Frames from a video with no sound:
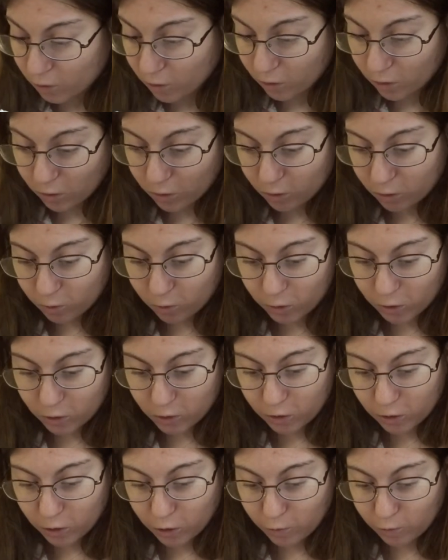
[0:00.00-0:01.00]
So what
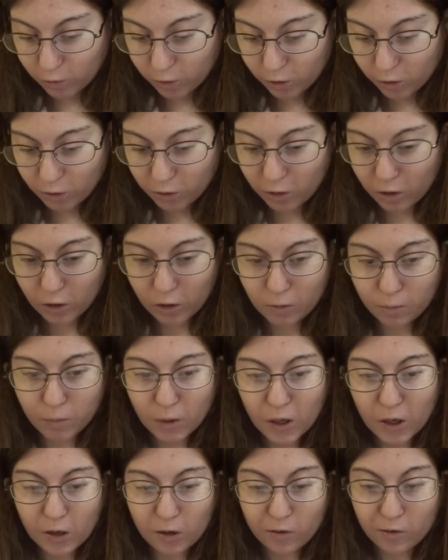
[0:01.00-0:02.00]
comes in this
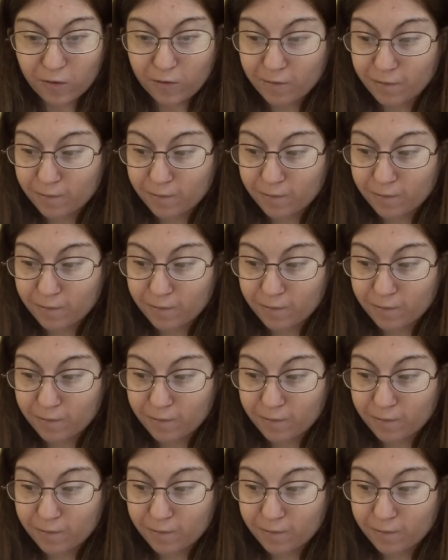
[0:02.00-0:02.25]
box?